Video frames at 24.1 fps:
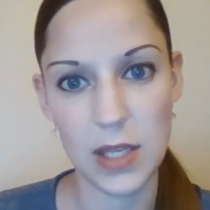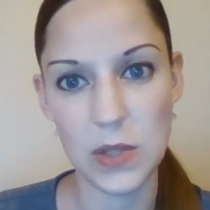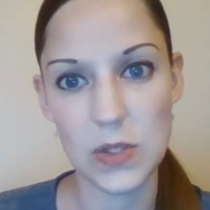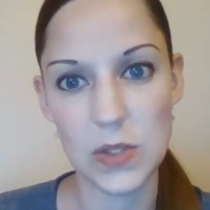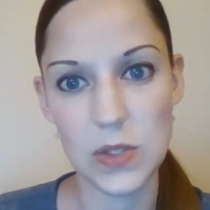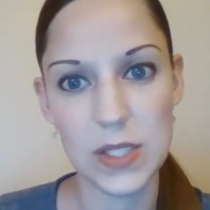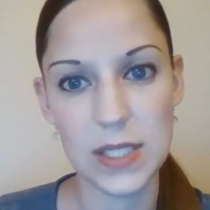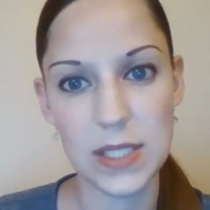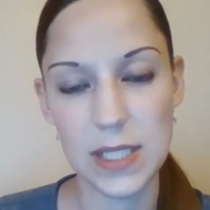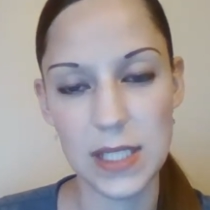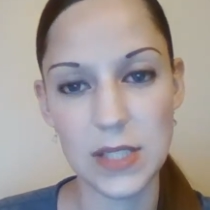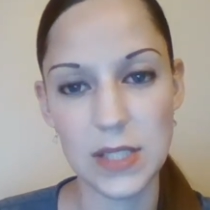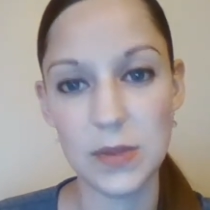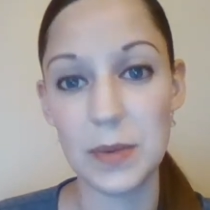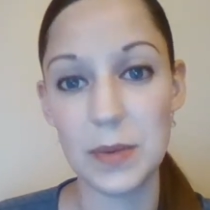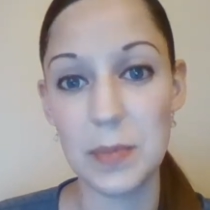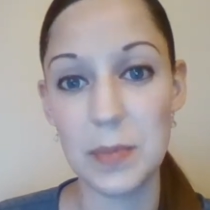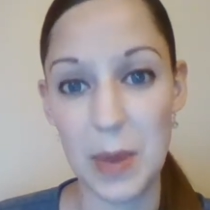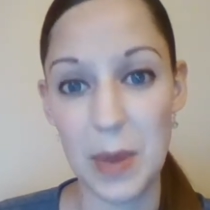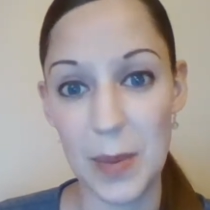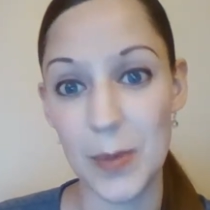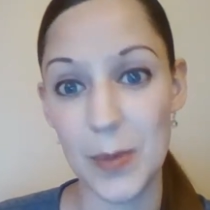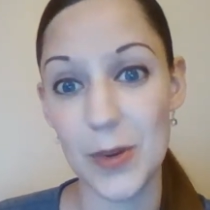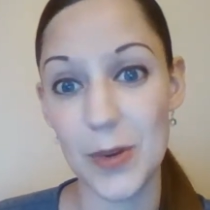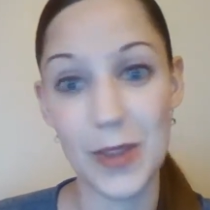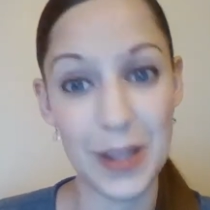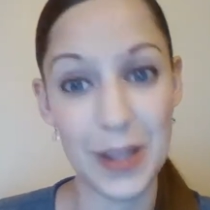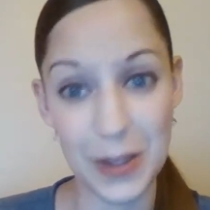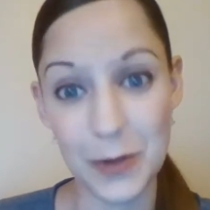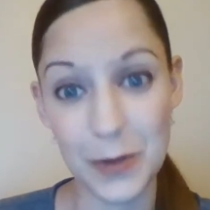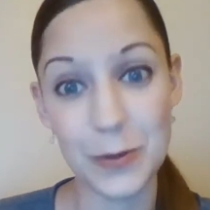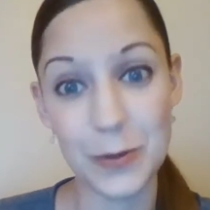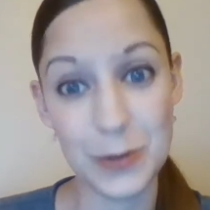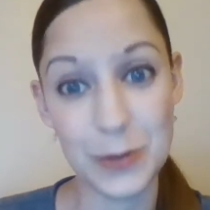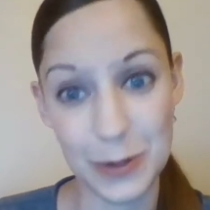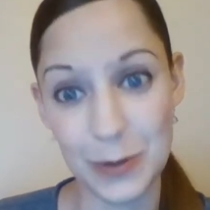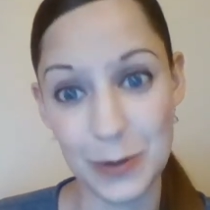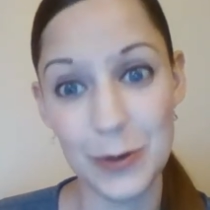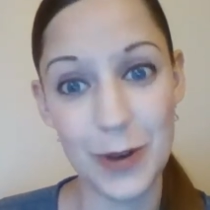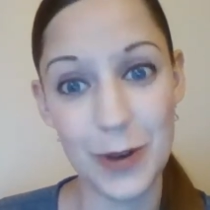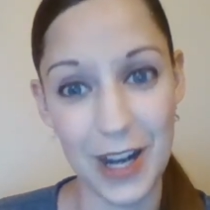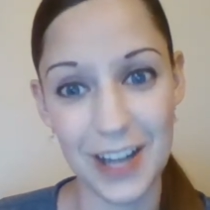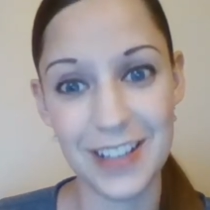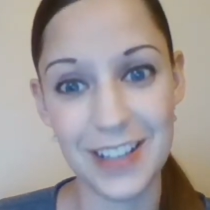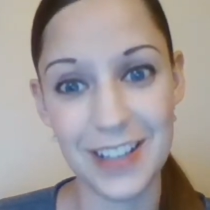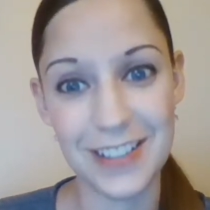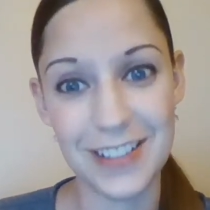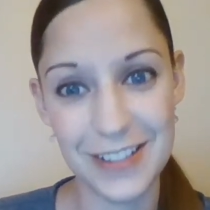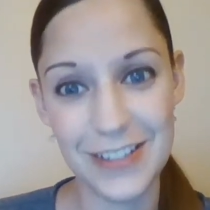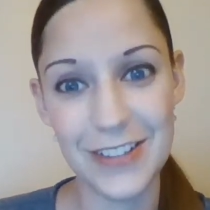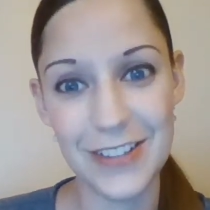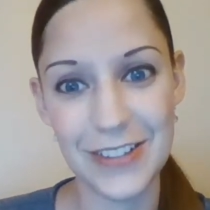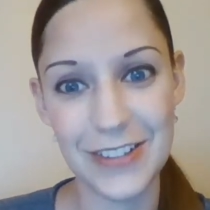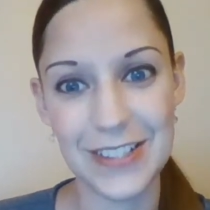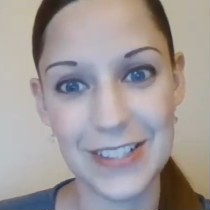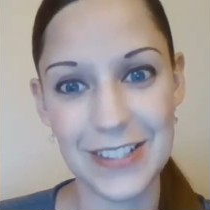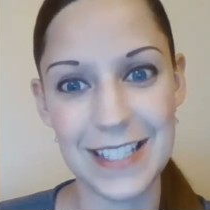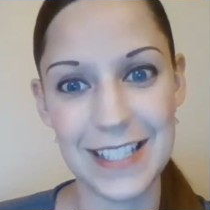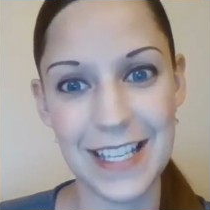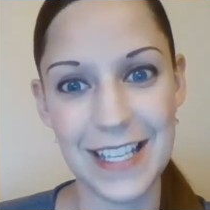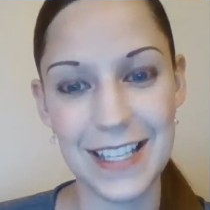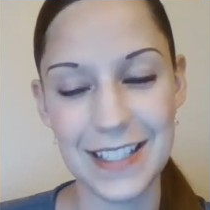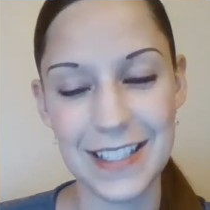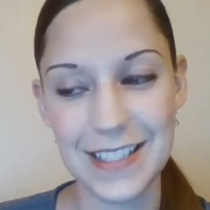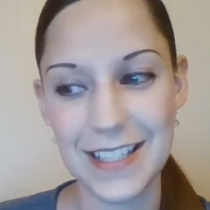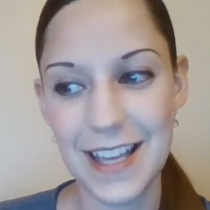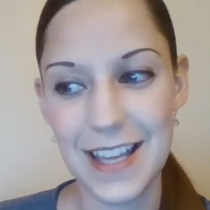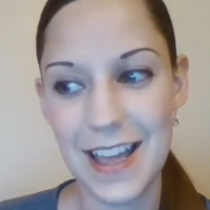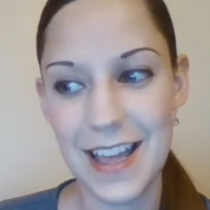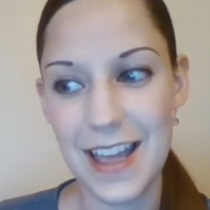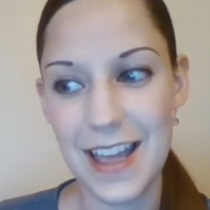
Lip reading: You just need to remember that you do know how to do those things.